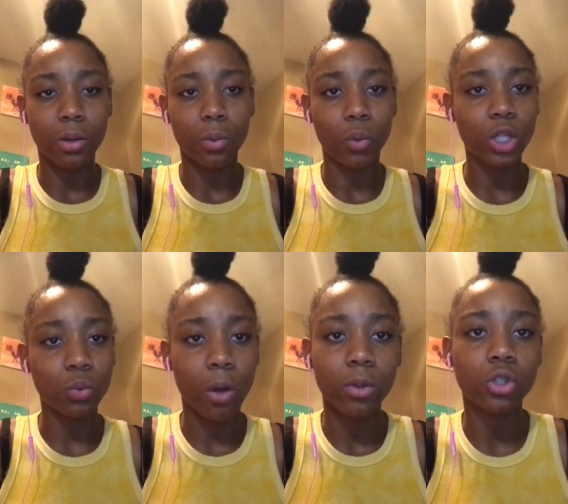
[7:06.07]
which
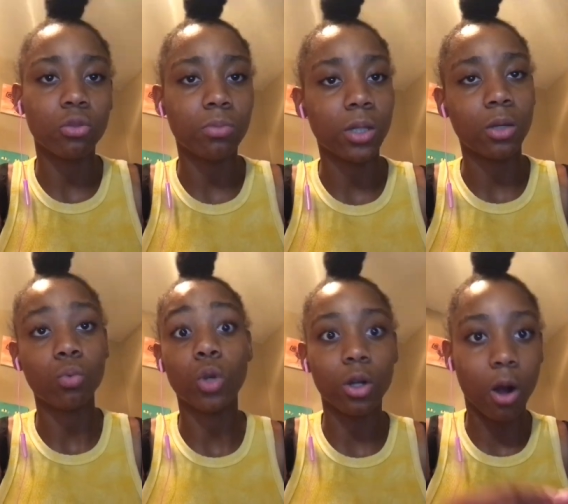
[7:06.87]
one would you be
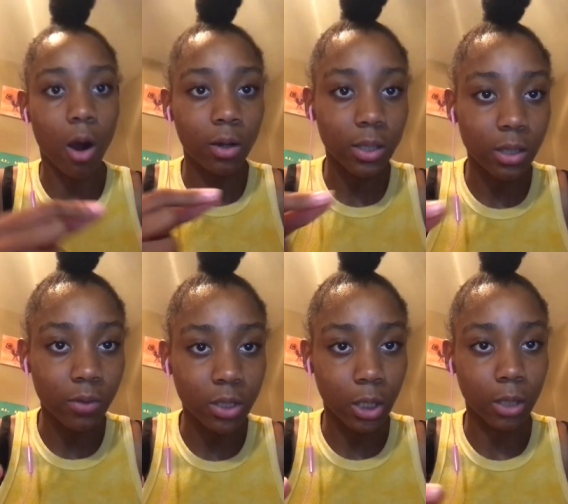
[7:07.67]
regardless of
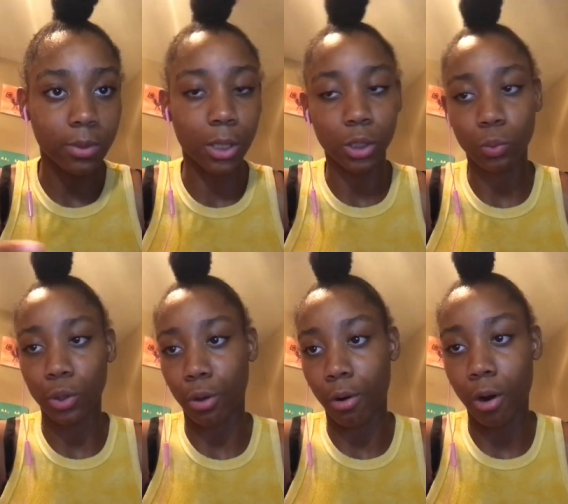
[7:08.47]
the circumstances
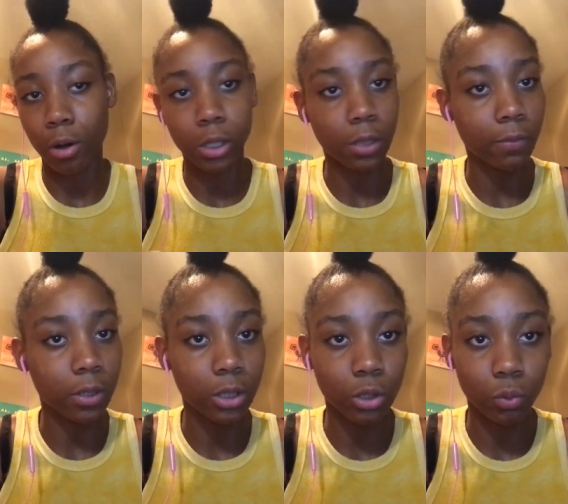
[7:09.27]
regardless of the
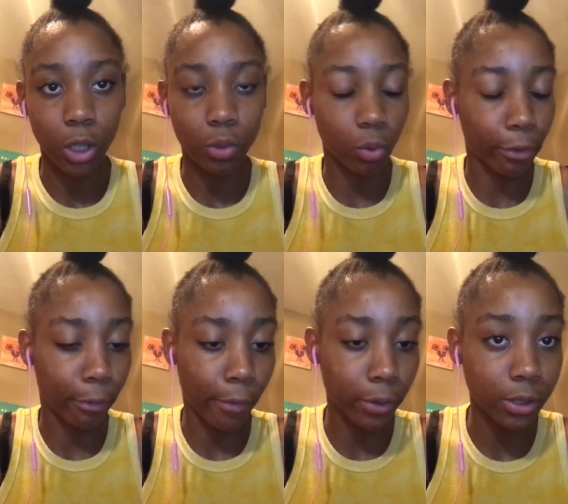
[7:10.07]
situation
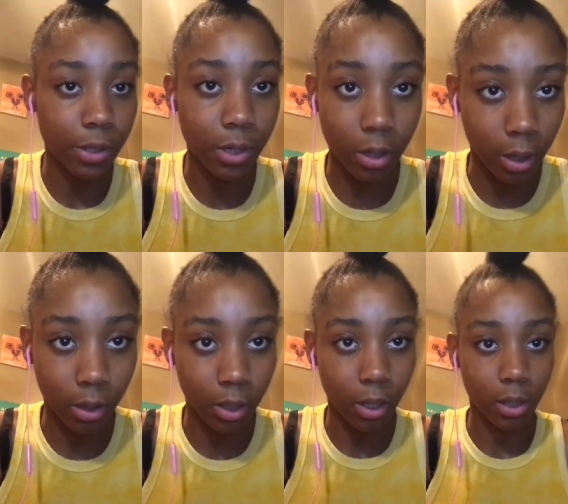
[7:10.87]
regardless of the
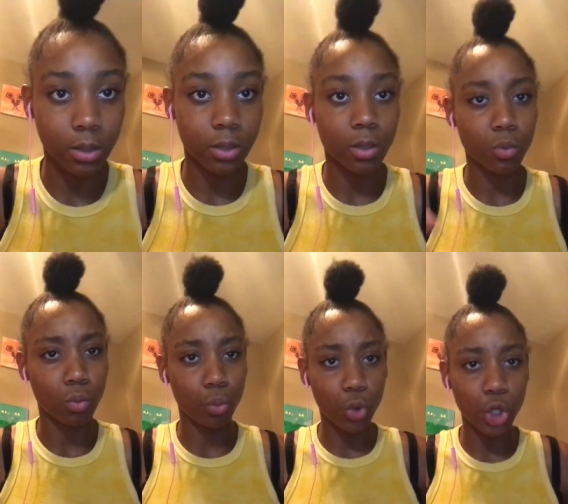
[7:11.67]
context
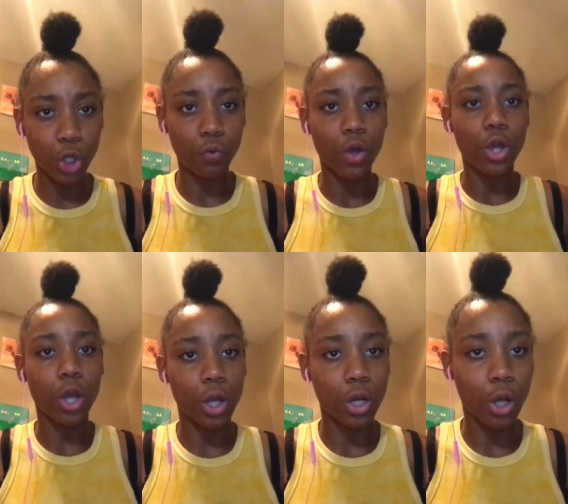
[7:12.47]
leave
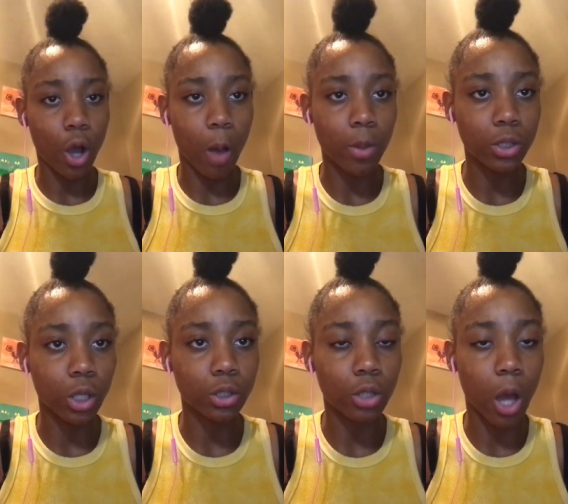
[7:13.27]
it in the comment
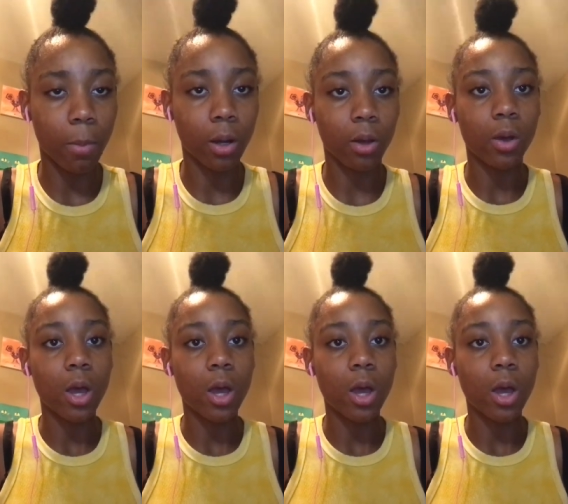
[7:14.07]
section down below